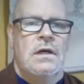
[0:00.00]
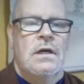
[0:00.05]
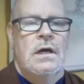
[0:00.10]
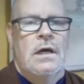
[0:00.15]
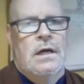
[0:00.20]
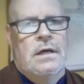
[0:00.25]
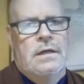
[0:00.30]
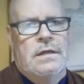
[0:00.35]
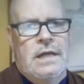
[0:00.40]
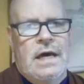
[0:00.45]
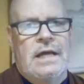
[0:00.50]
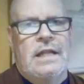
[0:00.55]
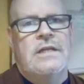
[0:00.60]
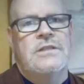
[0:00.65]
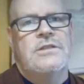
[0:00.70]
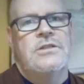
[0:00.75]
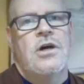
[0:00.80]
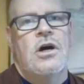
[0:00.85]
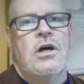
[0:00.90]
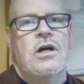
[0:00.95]
Now let's
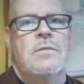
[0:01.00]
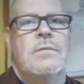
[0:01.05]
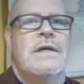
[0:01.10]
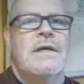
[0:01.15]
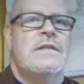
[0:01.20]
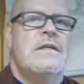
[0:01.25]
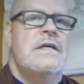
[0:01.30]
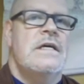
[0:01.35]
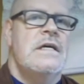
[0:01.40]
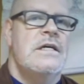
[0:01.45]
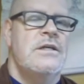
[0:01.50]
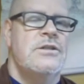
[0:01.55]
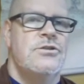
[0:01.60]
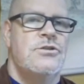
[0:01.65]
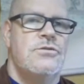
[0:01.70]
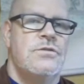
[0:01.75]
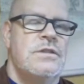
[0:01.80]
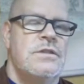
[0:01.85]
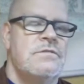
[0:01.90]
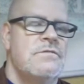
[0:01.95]
talk about the
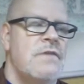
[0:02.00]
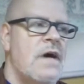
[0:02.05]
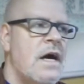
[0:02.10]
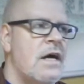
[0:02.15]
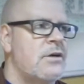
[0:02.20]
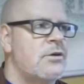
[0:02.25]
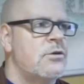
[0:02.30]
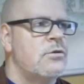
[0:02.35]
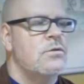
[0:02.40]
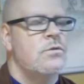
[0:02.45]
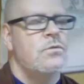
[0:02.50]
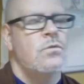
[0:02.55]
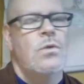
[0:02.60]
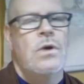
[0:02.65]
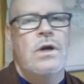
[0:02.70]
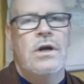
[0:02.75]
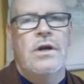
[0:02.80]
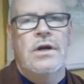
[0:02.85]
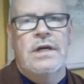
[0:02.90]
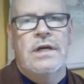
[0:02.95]
history of haiku and
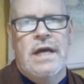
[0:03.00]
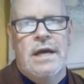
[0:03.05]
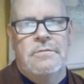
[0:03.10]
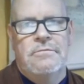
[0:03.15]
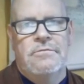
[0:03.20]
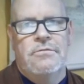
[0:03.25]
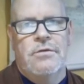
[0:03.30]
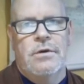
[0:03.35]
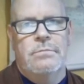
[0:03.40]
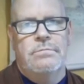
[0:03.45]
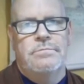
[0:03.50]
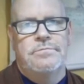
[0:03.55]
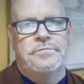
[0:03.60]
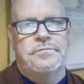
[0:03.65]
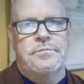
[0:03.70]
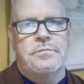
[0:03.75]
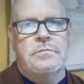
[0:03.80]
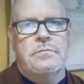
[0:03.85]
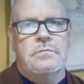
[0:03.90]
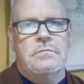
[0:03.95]
where it came from.
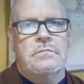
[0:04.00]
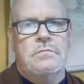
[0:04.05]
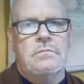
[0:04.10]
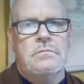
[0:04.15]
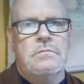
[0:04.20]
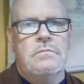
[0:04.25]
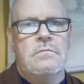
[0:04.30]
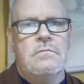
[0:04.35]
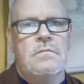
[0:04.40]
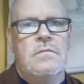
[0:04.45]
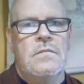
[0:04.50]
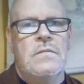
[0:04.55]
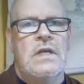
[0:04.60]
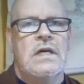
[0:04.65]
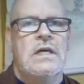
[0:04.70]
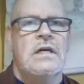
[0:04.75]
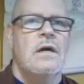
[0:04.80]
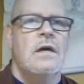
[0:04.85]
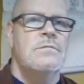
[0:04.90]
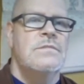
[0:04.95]
It
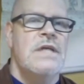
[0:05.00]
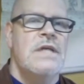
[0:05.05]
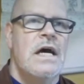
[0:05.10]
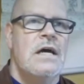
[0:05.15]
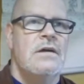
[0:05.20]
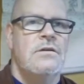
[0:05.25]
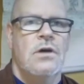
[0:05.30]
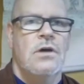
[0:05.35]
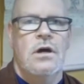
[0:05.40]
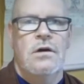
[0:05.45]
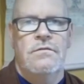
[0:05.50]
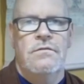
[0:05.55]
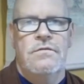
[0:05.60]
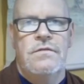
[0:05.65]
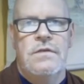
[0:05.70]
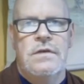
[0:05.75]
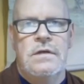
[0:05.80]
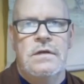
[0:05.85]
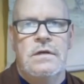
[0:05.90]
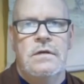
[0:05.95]
comes out of
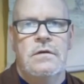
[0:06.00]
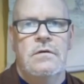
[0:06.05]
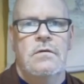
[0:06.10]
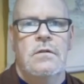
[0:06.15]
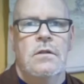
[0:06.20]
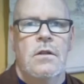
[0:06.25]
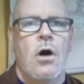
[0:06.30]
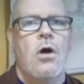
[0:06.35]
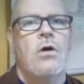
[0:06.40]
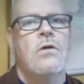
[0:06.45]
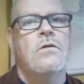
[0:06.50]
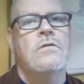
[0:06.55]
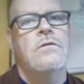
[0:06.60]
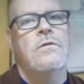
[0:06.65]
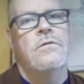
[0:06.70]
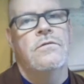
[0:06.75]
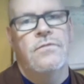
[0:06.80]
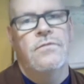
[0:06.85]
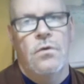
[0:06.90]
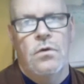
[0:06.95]
the longer
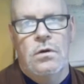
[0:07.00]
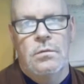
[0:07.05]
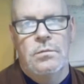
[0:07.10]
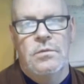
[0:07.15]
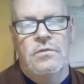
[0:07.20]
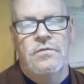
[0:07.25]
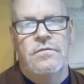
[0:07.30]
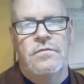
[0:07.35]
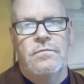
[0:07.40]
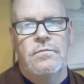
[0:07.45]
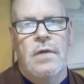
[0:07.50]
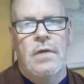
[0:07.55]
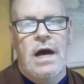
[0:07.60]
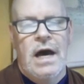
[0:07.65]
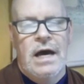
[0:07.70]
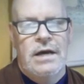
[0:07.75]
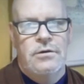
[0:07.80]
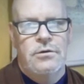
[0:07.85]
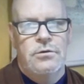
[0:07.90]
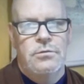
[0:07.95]
form of
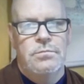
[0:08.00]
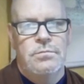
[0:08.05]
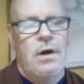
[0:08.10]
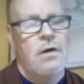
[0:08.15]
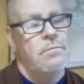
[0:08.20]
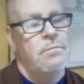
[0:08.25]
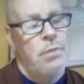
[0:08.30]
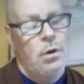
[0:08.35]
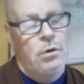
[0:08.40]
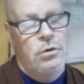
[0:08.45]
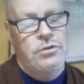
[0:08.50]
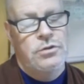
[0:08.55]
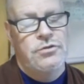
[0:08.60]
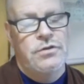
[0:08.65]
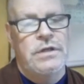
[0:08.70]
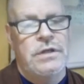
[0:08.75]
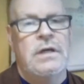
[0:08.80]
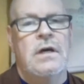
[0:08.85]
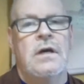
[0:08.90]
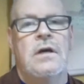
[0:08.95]
haiku of
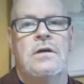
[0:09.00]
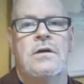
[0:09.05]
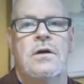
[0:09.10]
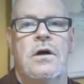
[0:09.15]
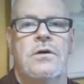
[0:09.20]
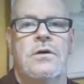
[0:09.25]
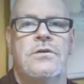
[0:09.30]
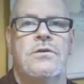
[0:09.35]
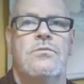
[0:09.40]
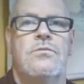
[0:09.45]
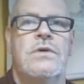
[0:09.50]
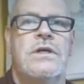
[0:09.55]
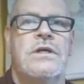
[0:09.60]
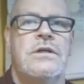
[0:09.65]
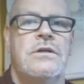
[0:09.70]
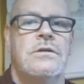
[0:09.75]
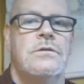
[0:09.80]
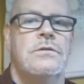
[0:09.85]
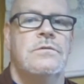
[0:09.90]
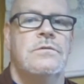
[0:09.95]
poetry called the ringu.